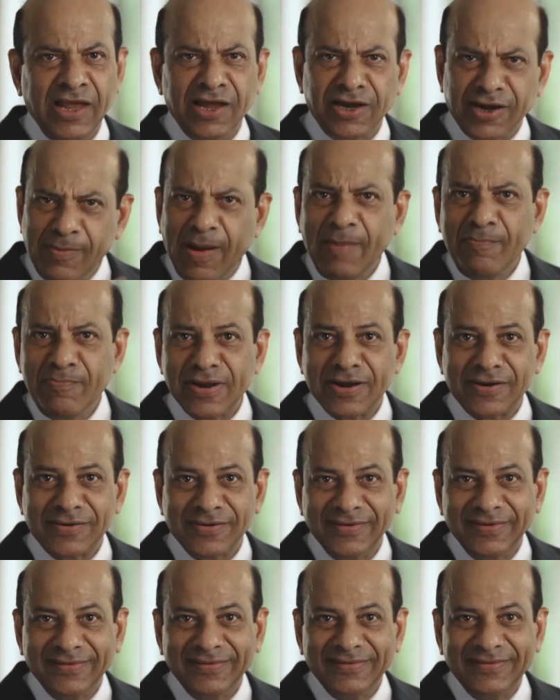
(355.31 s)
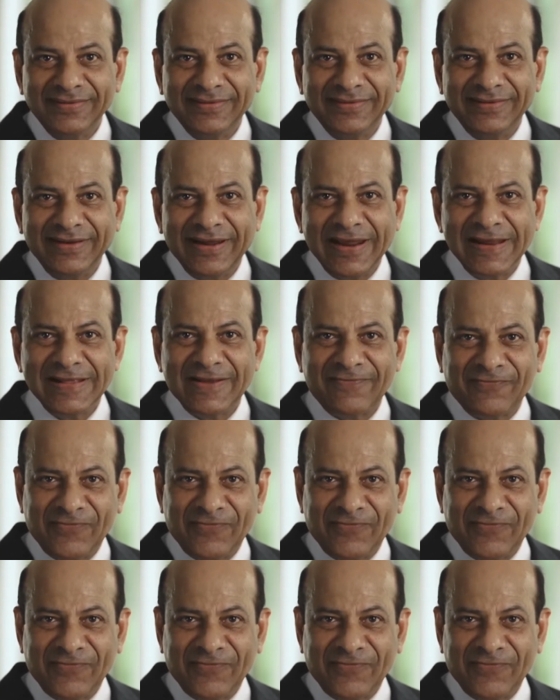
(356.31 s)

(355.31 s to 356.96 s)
Remember, in the